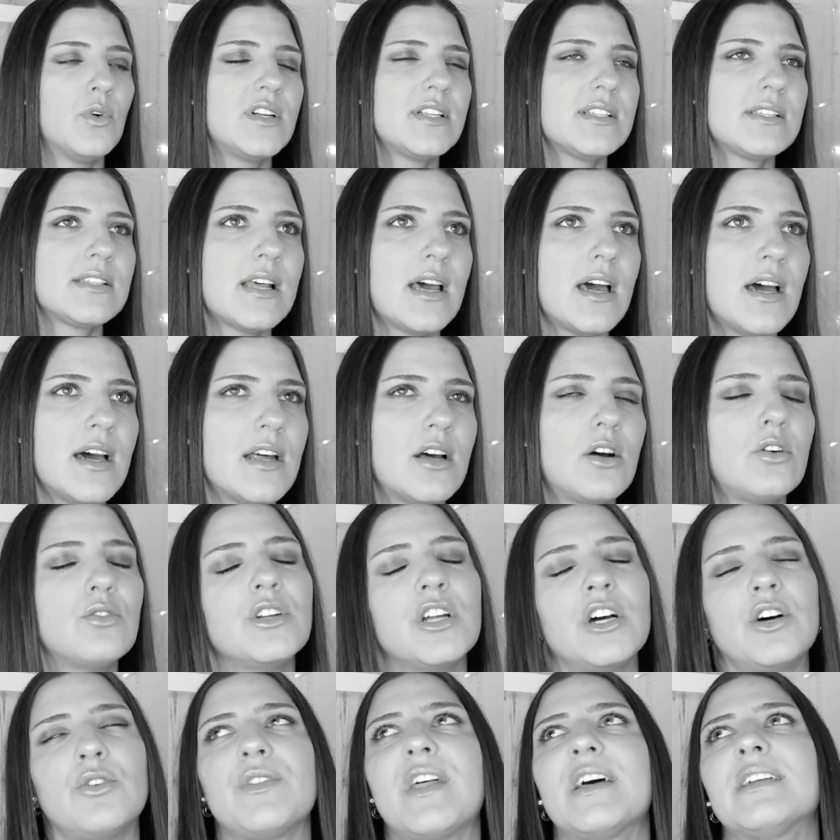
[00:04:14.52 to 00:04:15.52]
What is that? Oh
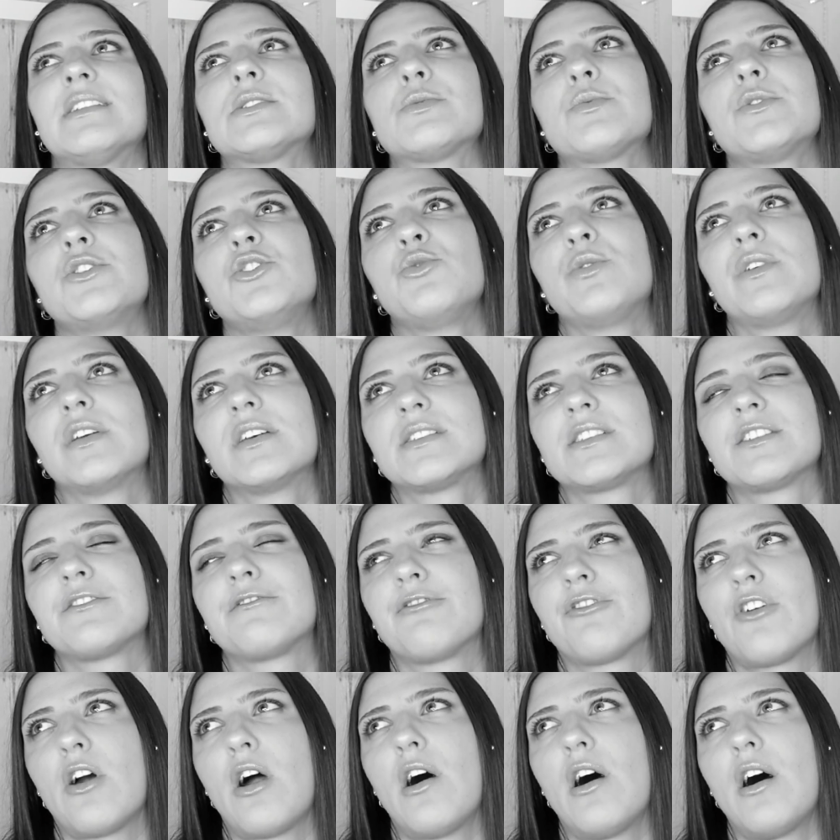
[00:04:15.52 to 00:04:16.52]
no, that's when you kiss a
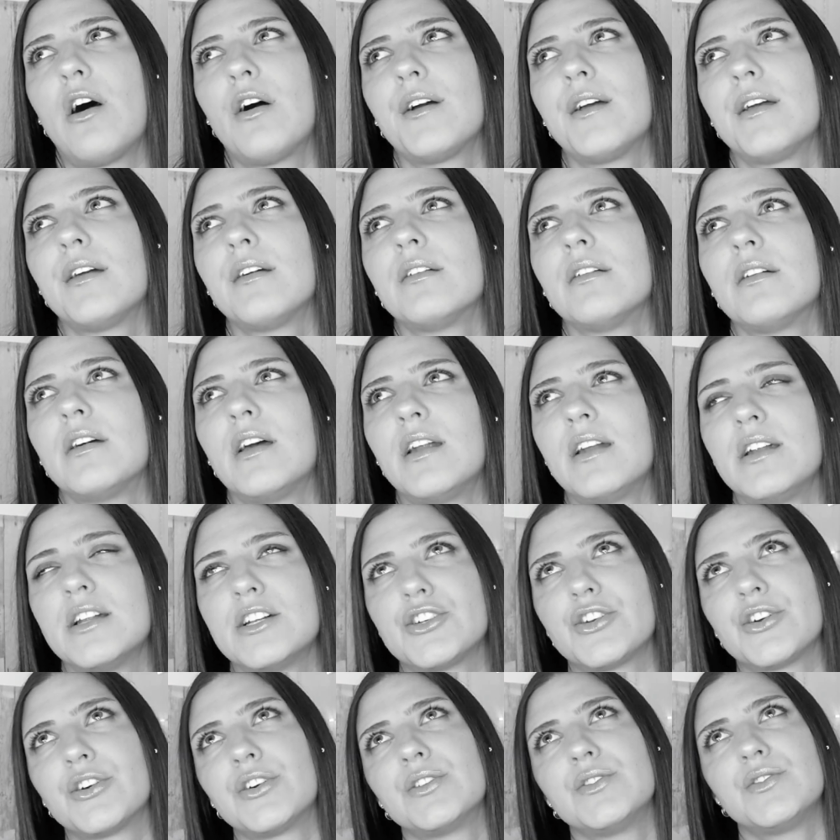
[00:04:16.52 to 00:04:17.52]
frog and
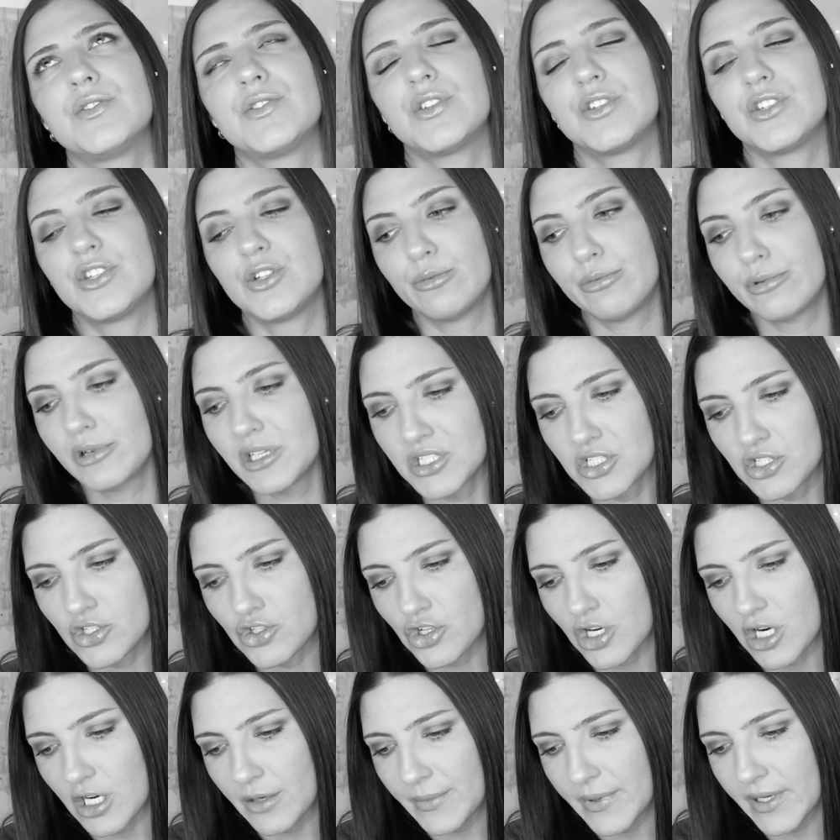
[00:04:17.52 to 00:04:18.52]
it turns into Prince
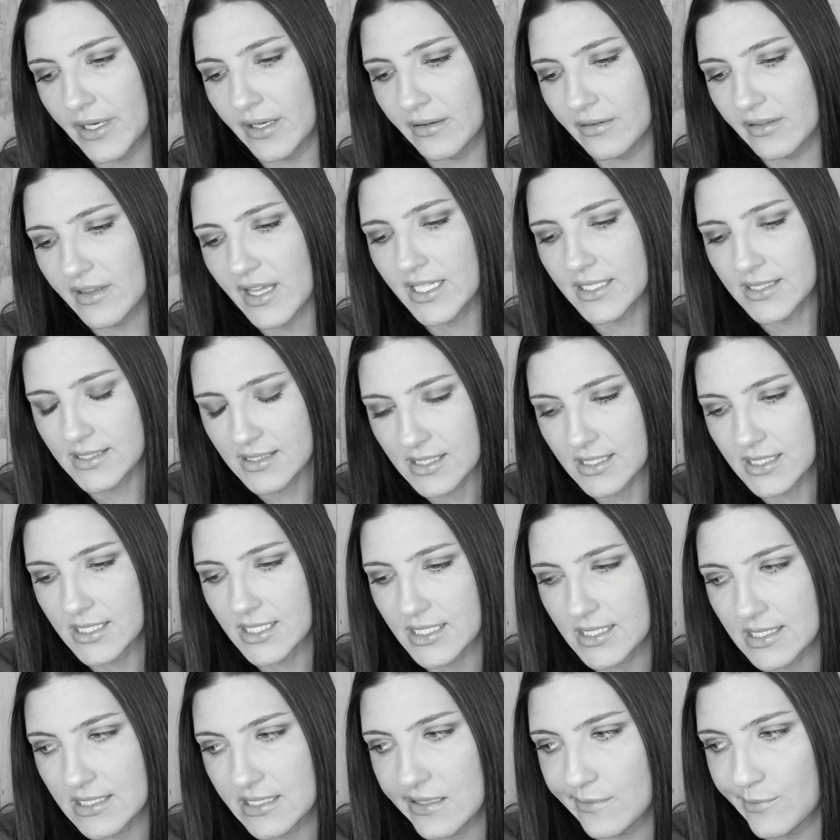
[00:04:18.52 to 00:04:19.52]
Charming. That's the
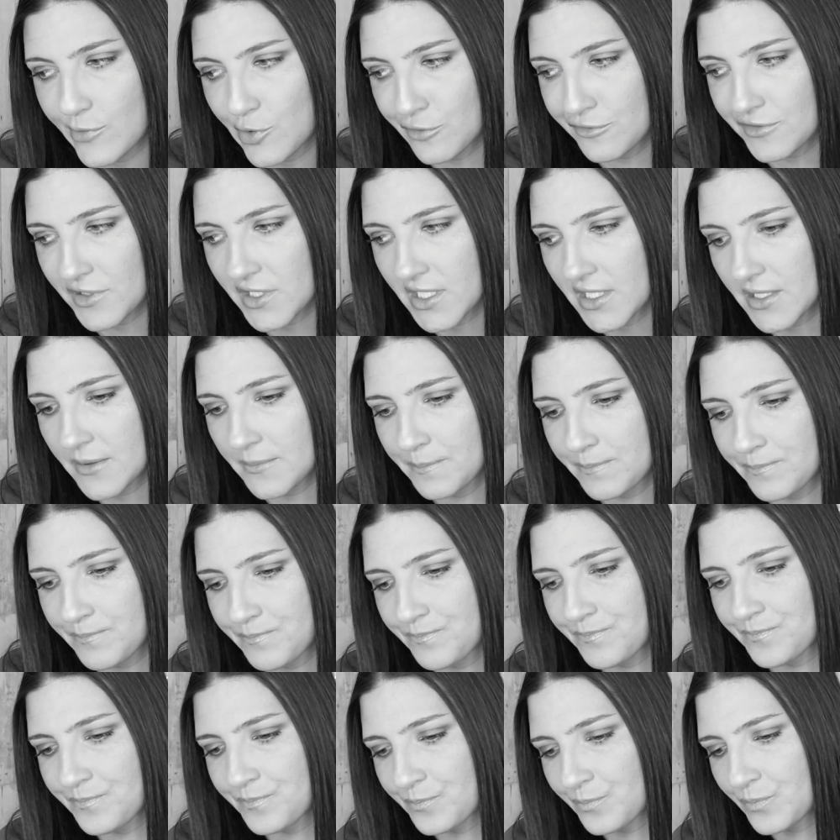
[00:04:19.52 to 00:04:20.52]
Disney movie,
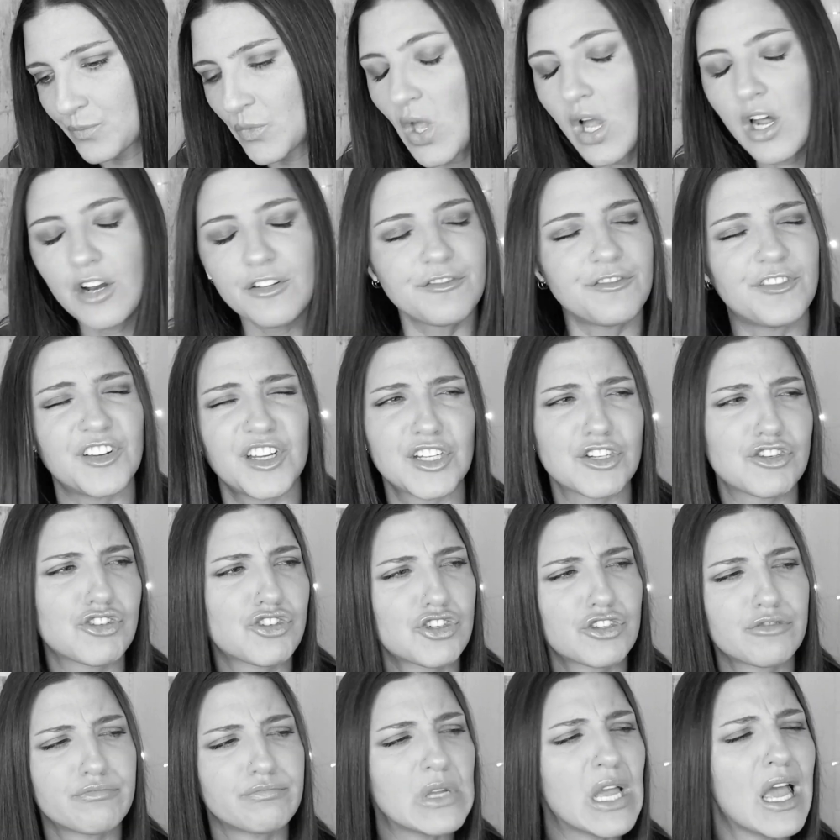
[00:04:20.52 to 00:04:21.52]
not a
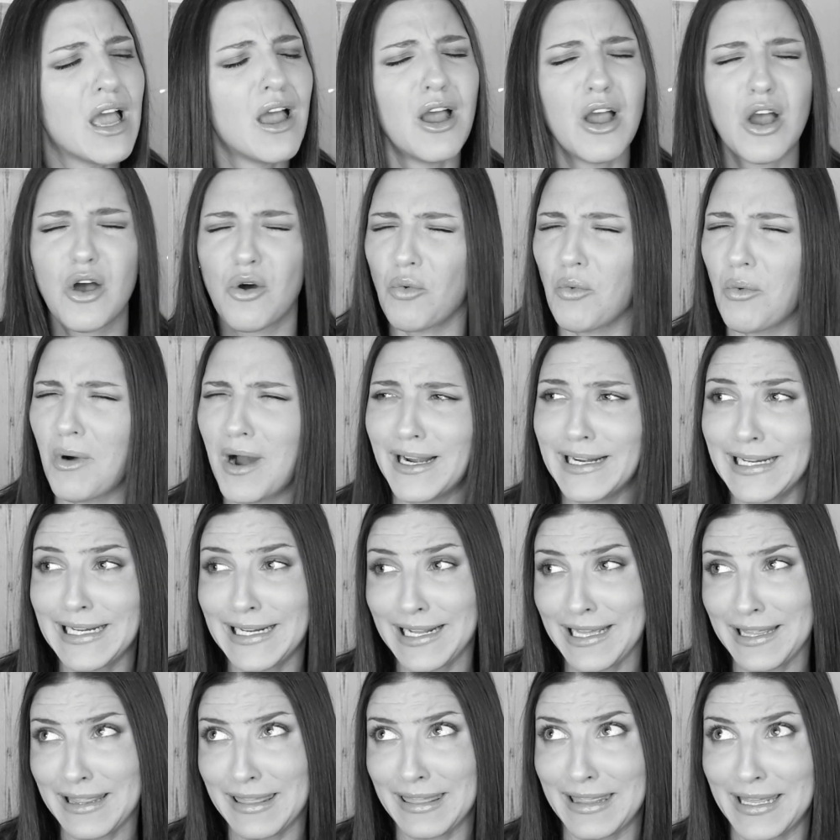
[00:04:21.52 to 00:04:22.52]
fish. Why
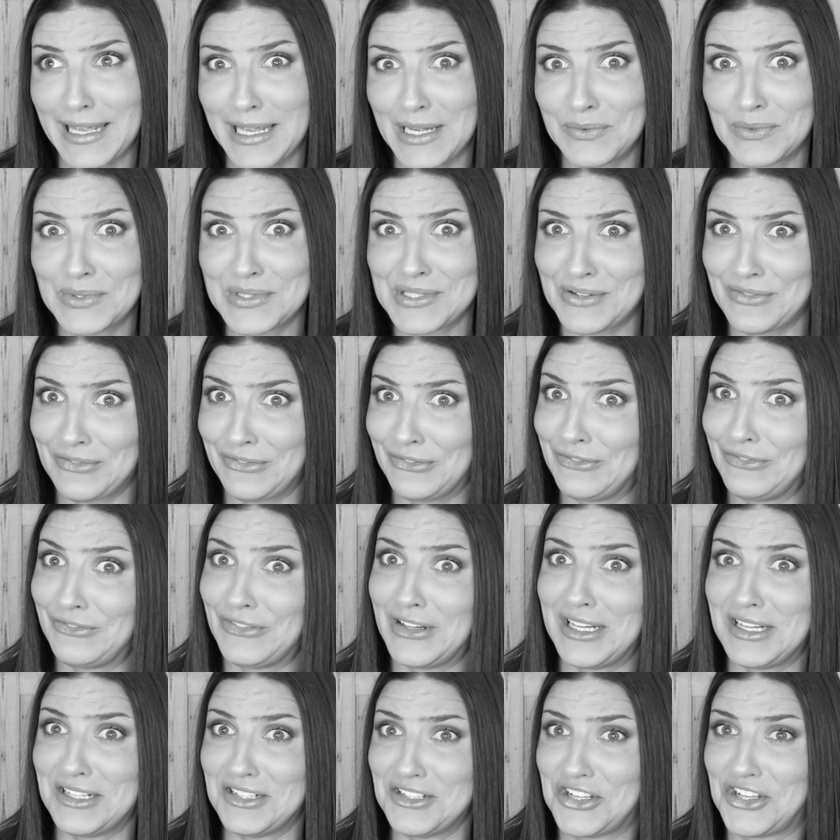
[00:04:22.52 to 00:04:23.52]
did I think it was a
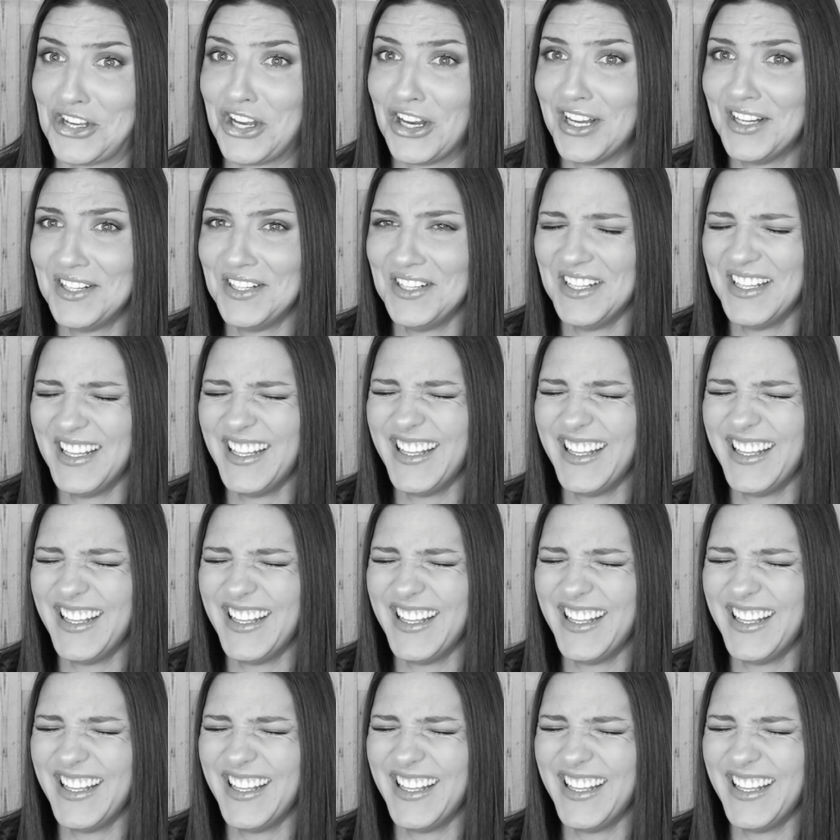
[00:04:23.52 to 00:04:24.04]
fish?